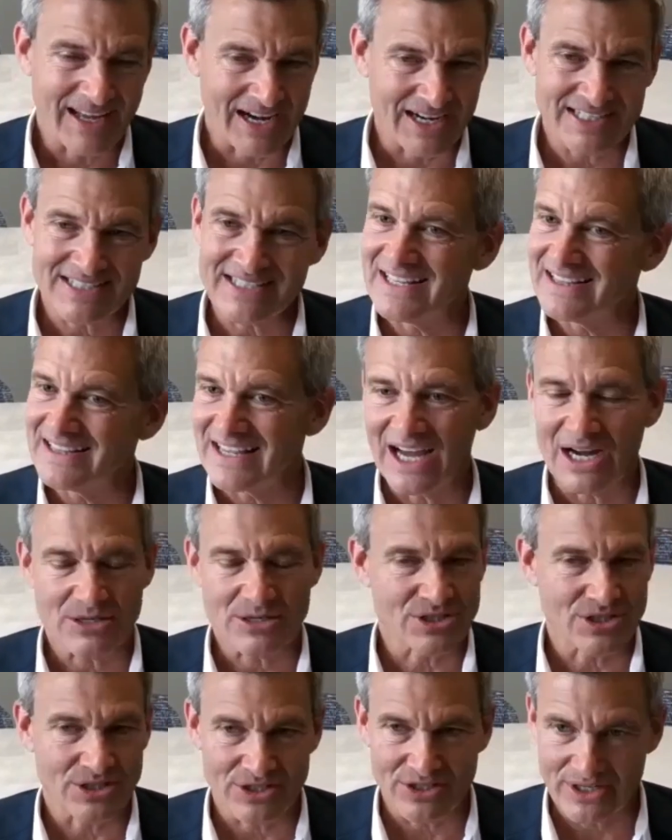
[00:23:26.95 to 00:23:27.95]
out of
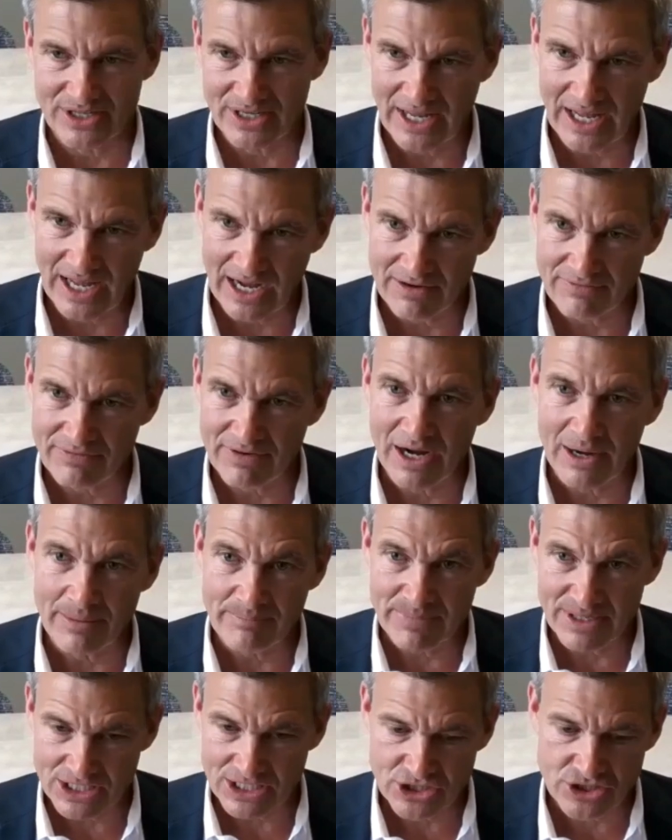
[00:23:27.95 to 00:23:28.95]
10,000, you're going to have
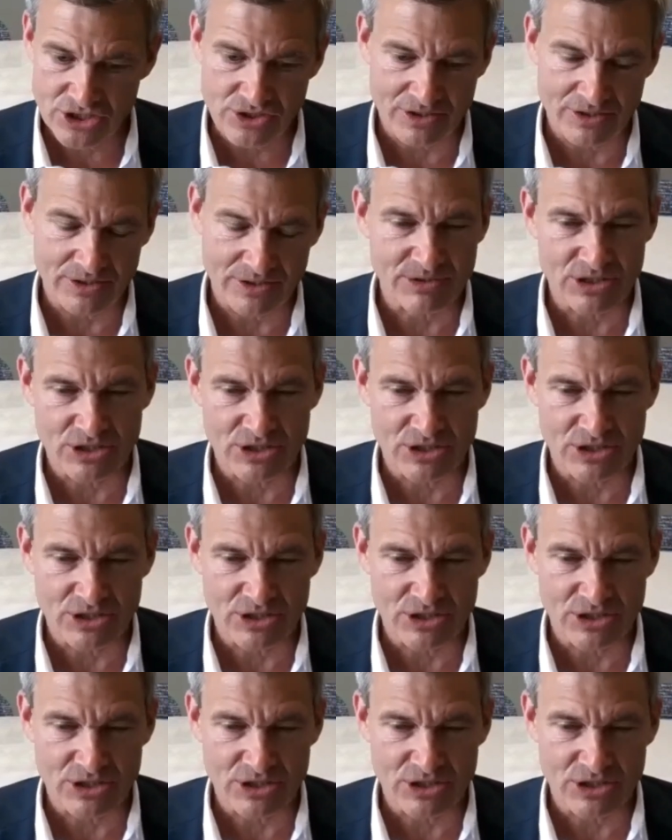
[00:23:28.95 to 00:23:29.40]
a mixture.